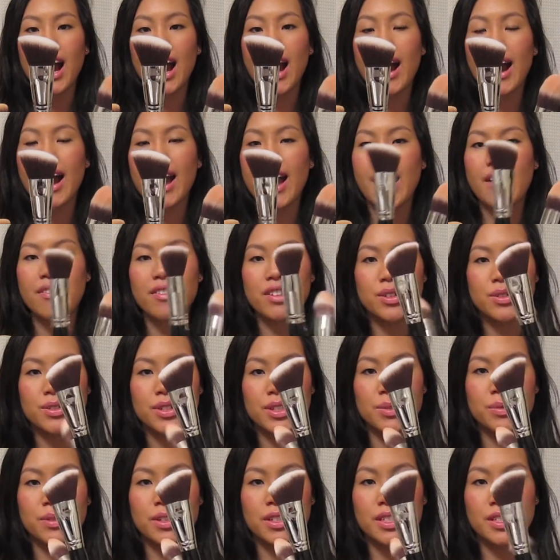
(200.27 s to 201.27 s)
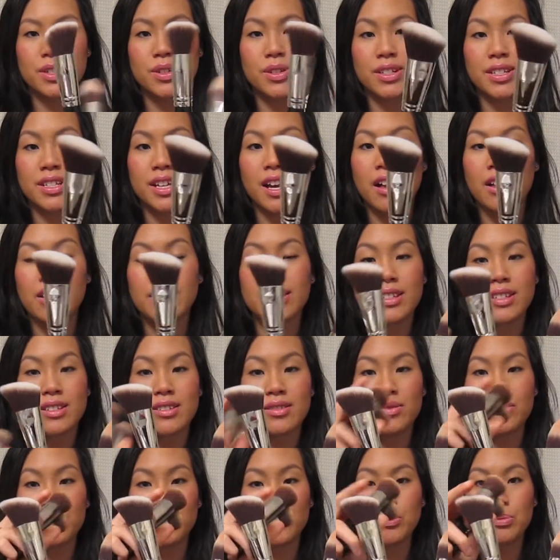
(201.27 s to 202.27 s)
I haven't used this one, as you can tell. It's
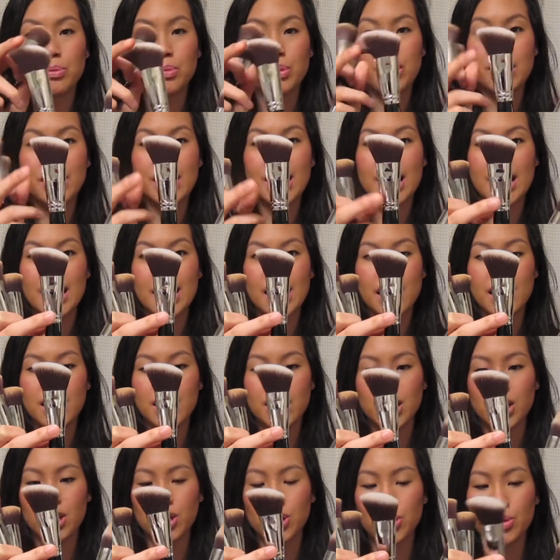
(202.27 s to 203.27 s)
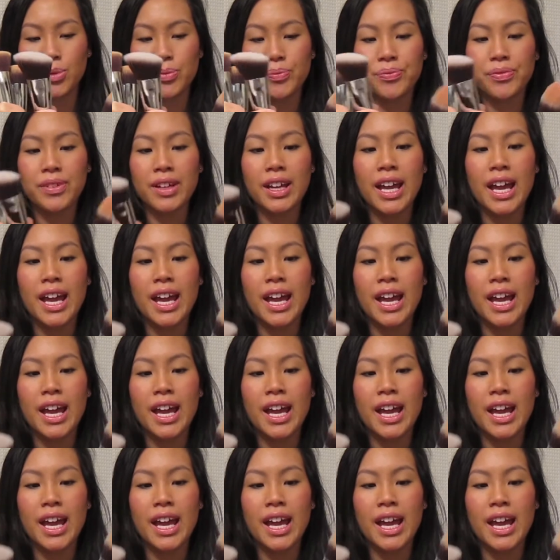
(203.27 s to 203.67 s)
pretty and new.